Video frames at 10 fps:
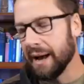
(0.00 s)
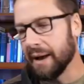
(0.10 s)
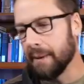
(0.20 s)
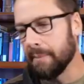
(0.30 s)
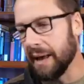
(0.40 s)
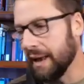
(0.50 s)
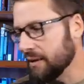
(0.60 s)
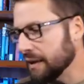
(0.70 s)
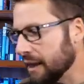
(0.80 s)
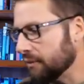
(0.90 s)
Um,
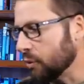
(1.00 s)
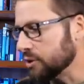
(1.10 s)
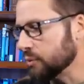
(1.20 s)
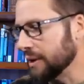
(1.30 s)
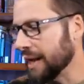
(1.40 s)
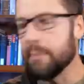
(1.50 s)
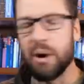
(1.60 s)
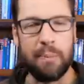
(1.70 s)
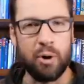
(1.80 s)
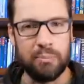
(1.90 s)
and then later, of course, when
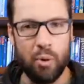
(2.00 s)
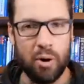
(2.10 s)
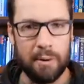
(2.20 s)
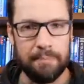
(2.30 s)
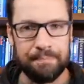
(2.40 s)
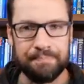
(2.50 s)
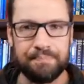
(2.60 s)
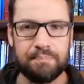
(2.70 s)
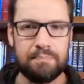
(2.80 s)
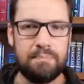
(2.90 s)
Abraham heard more
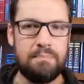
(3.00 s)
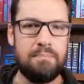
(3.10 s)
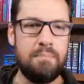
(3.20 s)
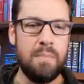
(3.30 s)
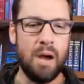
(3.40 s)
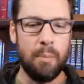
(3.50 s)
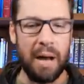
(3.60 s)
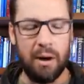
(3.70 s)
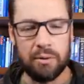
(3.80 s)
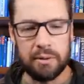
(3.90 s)

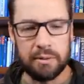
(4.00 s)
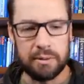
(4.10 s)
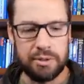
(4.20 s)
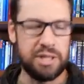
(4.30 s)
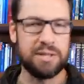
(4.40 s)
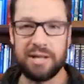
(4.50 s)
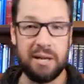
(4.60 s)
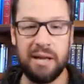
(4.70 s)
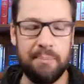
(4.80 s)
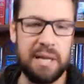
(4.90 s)
about Jesus,
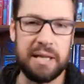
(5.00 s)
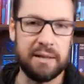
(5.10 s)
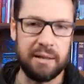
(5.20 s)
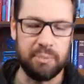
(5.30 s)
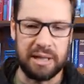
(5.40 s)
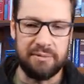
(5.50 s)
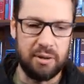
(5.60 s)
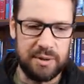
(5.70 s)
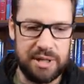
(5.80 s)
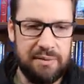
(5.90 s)
he immediately believed
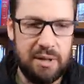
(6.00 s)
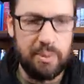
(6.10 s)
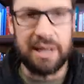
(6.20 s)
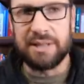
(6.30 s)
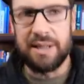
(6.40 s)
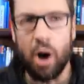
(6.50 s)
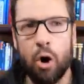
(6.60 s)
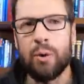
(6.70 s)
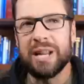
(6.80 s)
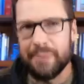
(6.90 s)
and received it because he'd
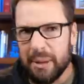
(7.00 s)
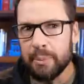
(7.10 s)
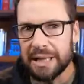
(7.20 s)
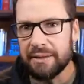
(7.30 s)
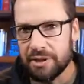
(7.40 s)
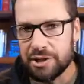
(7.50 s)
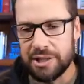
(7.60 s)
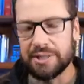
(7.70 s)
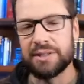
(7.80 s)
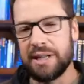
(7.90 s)
already been believing
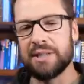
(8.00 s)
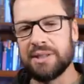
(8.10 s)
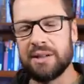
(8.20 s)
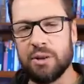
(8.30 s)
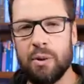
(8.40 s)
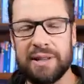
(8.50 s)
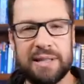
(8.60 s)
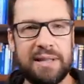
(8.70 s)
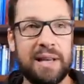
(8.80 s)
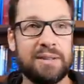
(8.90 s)
Jesus. He just didn't know all the
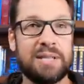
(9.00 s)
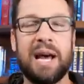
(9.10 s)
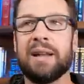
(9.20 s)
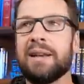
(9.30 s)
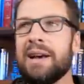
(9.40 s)
details yet.